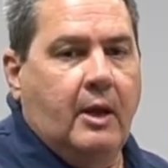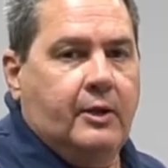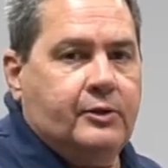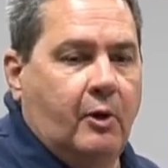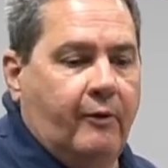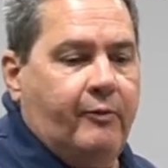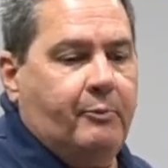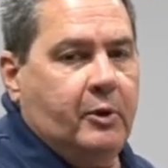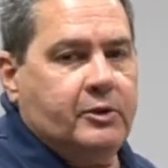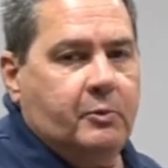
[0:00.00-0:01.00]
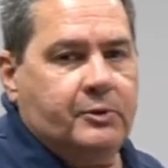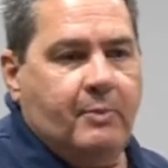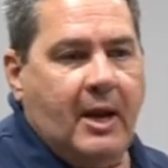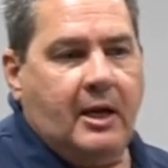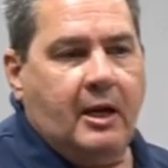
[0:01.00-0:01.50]
So if a person was
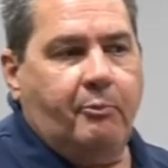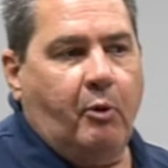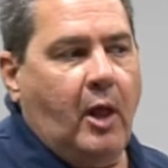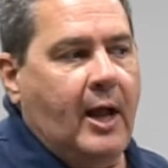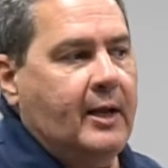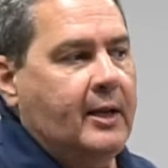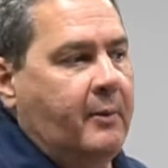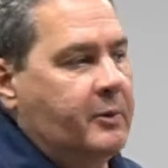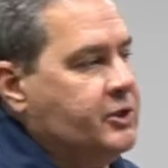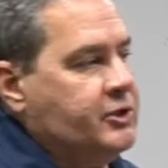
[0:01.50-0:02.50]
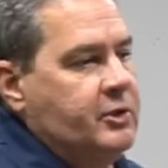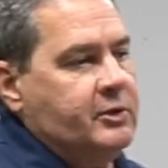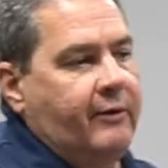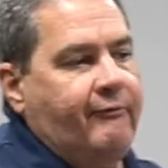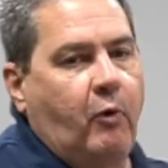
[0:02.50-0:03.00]
making a pull on it and they were just
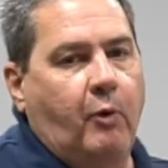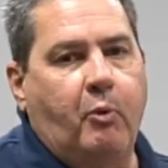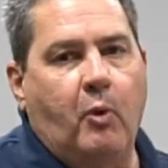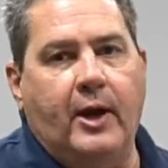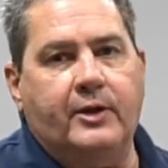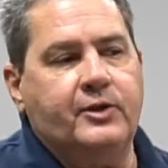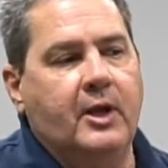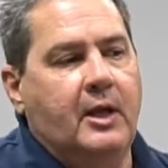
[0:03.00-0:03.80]
using 4 points,